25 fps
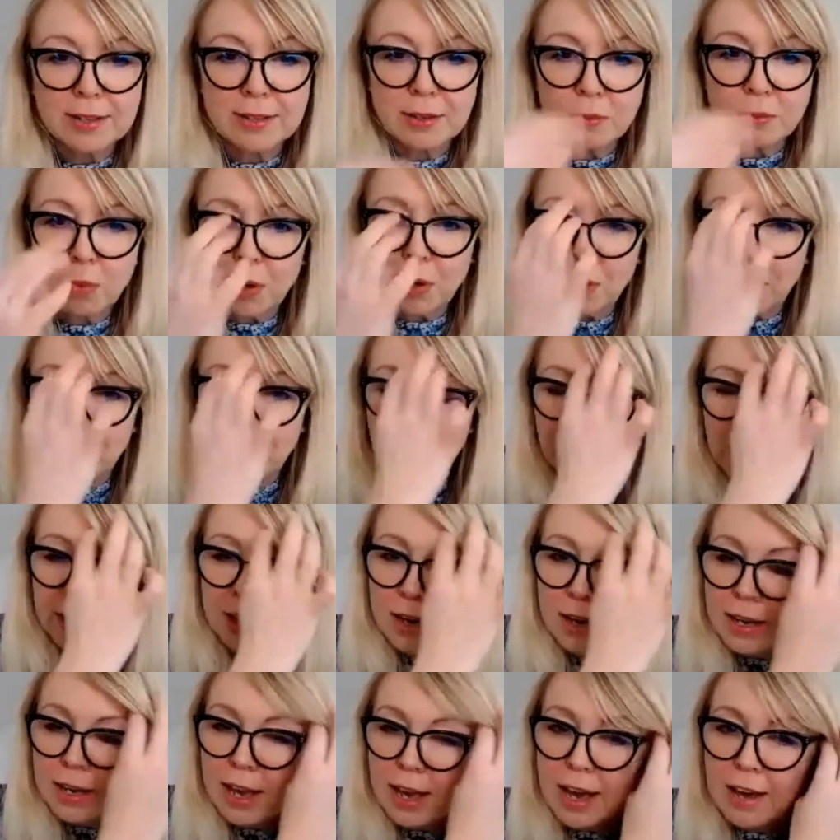And one thing
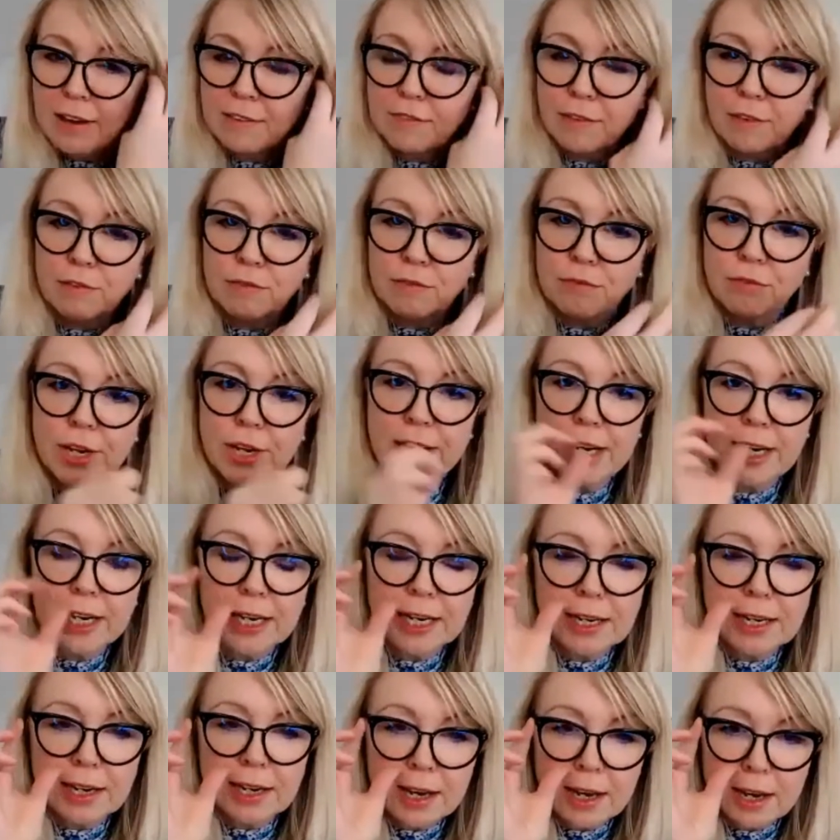I have
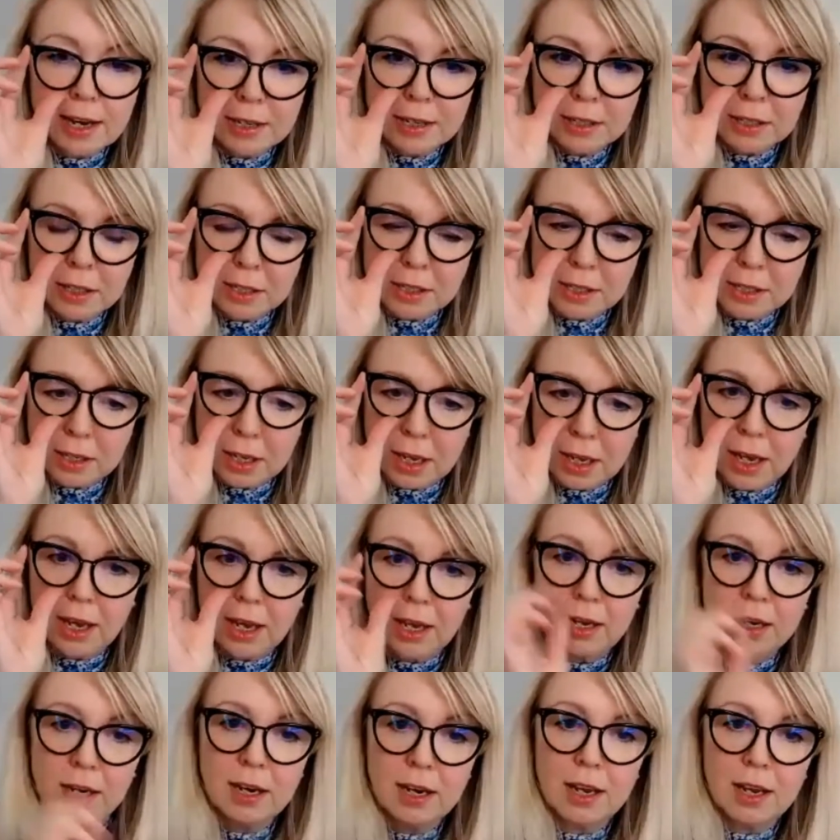really learnt
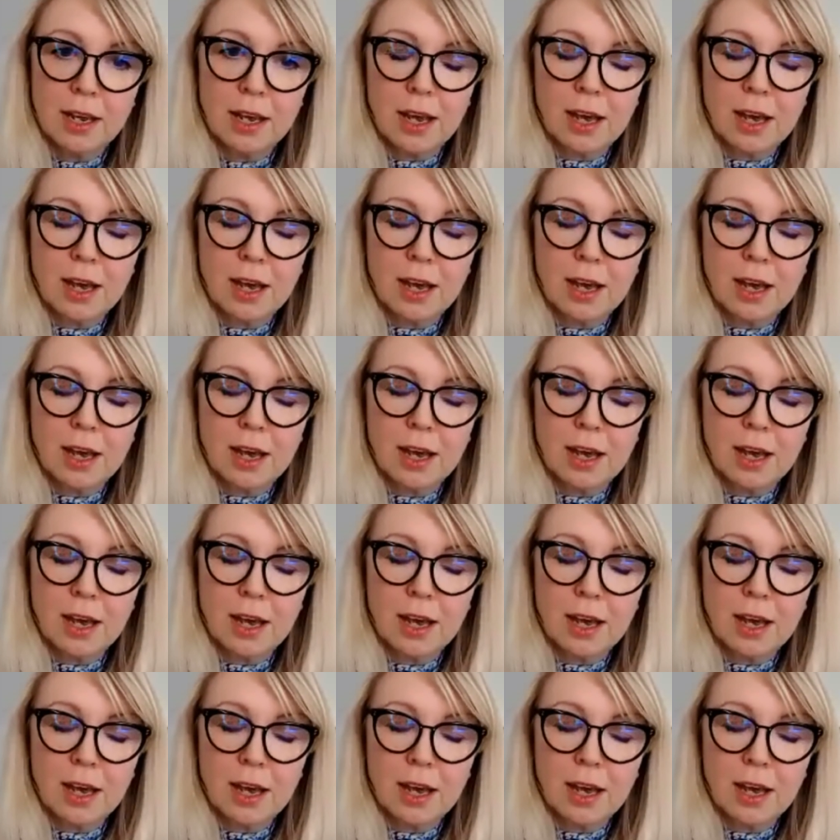and